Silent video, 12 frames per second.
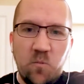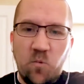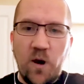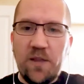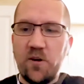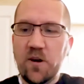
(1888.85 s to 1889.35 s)

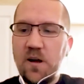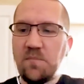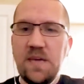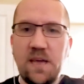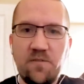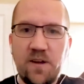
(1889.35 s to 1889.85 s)
Whether I'm
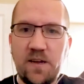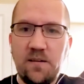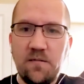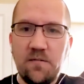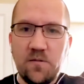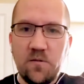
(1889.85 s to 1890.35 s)

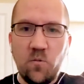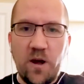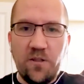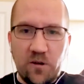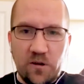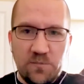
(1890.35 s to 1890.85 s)
giving,
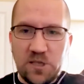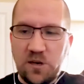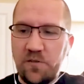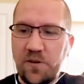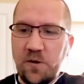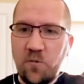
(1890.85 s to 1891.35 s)
whether I'm
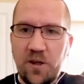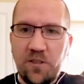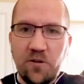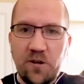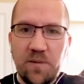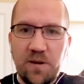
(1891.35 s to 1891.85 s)
serving,
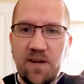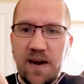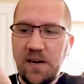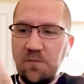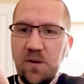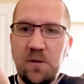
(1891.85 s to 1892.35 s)
whether I'm
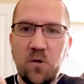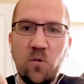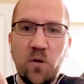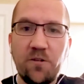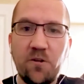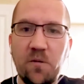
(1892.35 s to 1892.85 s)
inviting people,
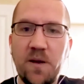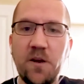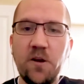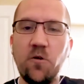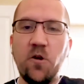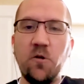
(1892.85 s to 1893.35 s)
whether I'm in a
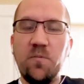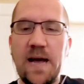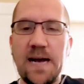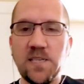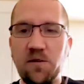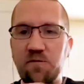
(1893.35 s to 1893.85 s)
group,
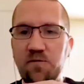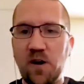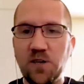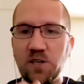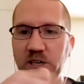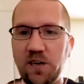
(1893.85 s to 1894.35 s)
that's a
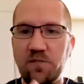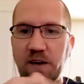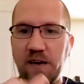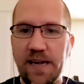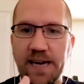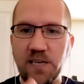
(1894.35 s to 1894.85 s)
function of
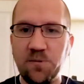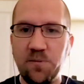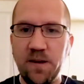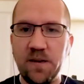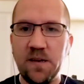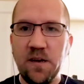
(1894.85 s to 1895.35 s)

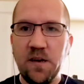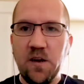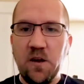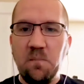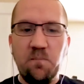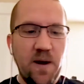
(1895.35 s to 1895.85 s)
engagement.
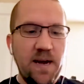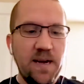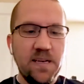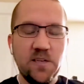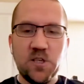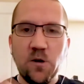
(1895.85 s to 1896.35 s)
But
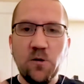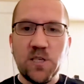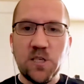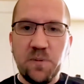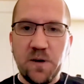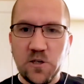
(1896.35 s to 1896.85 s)
so is
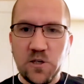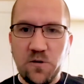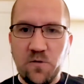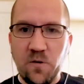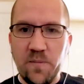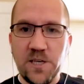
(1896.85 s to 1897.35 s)
spiritual
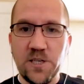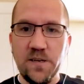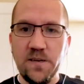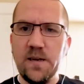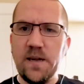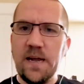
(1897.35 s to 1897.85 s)

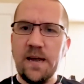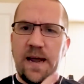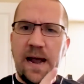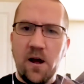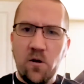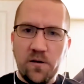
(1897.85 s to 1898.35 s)
formation.
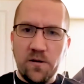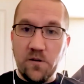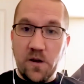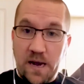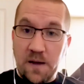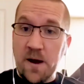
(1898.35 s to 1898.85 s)
How
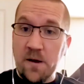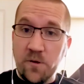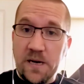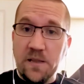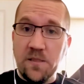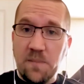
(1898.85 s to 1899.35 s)
am I
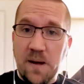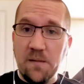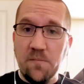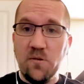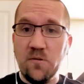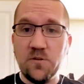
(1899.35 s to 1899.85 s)
reading the
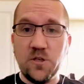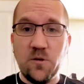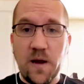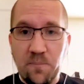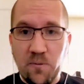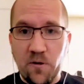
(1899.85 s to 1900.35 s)
Bible? Do
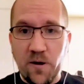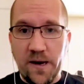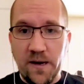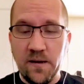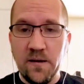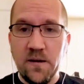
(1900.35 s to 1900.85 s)
I
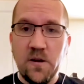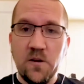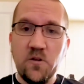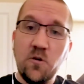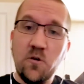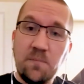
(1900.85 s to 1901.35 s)
pray?
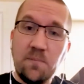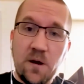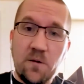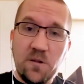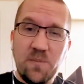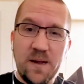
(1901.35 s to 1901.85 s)
Do I pray
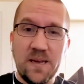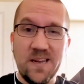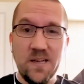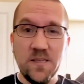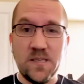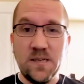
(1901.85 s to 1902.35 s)
with my
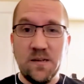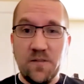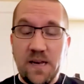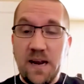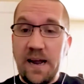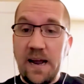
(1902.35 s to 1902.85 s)
kids?
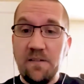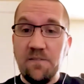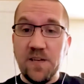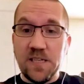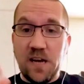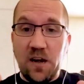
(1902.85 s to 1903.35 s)
Then I have
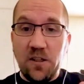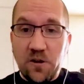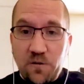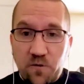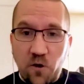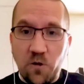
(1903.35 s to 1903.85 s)
this other
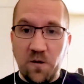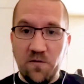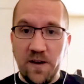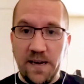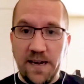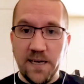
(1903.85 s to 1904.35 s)
form of
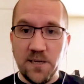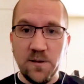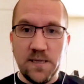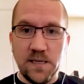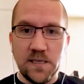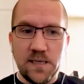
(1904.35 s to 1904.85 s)

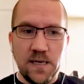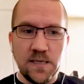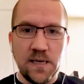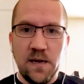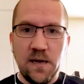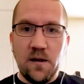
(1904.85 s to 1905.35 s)
engagement that says,
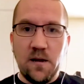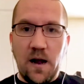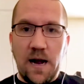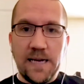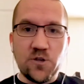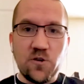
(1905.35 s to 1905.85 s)

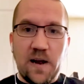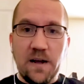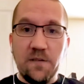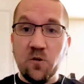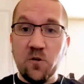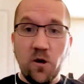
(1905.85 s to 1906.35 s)
I drive
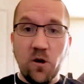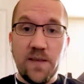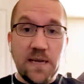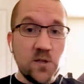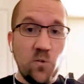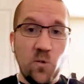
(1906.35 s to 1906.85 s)
to work.
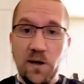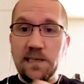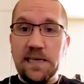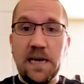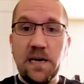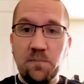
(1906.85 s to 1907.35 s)
That's one
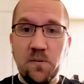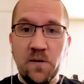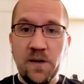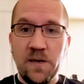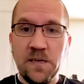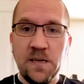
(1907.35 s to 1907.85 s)
data
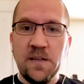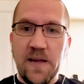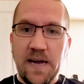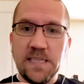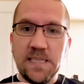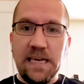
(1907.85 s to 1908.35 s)
point.
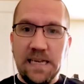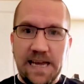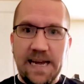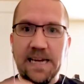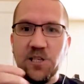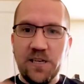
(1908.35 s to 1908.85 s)
That's
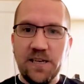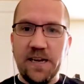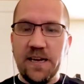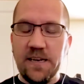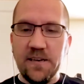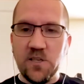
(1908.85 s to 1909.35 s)
engaging
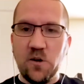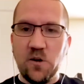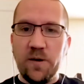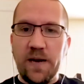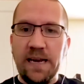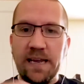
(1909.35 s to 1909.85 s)
in.
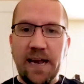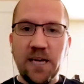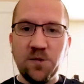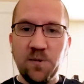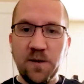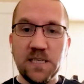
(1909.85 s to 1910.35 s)
So
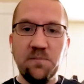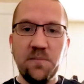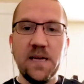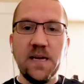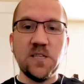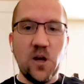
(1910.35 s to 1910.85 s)
engagement to me
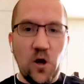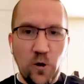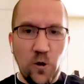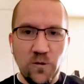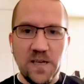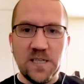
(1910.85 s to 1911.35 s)
is the
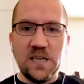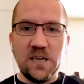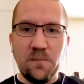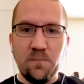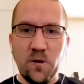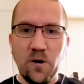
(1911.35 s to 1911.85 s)
holistic
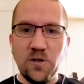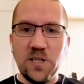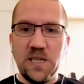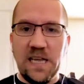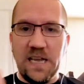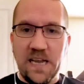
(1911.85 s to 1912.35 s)
approach of
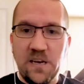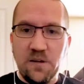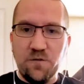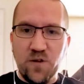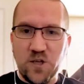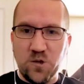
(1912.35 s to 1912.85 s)
the
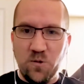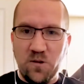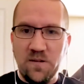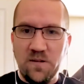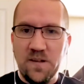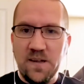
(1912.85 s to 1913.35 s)

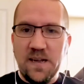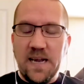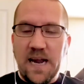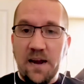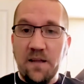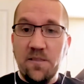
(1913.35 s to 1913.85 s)
individual.
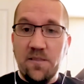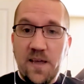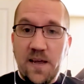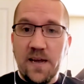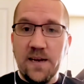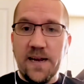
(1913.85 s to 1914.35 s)
And
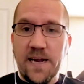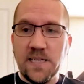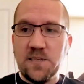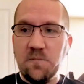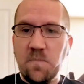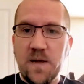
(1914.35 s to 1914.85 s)
then
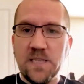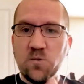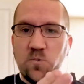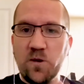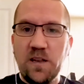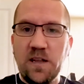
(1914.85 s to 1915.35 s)
it's
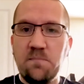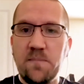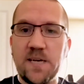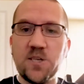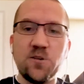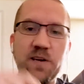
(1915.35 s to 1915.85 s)
really
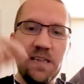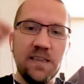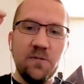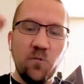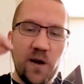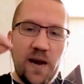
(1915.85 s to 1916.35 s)
measuring
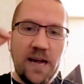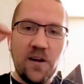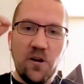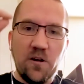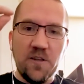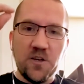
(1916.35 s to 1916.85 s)
what I
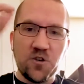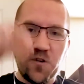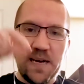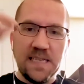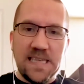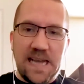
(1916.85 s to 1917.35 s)
call the
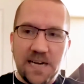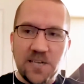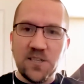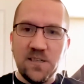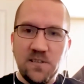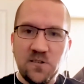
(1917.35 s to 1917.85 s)

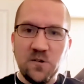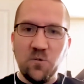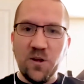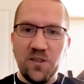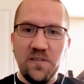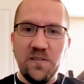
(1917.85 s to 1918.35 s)
transactions
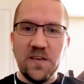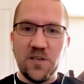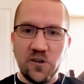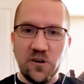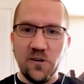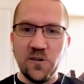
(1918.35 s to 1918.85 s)
within the
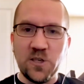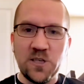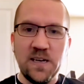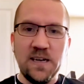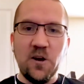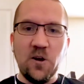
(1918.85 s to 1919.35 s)
church
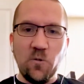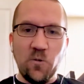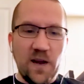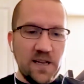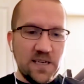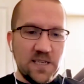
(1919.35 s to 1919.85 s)

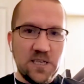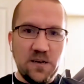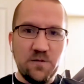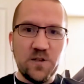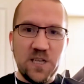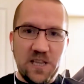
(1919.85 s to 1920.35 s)

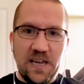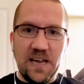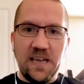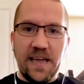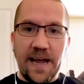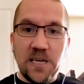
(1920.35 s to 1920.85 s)
relative to the
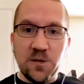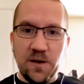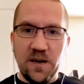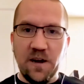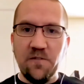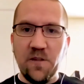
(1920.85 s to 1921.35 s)

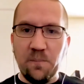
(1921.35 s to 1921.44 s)
engagement of the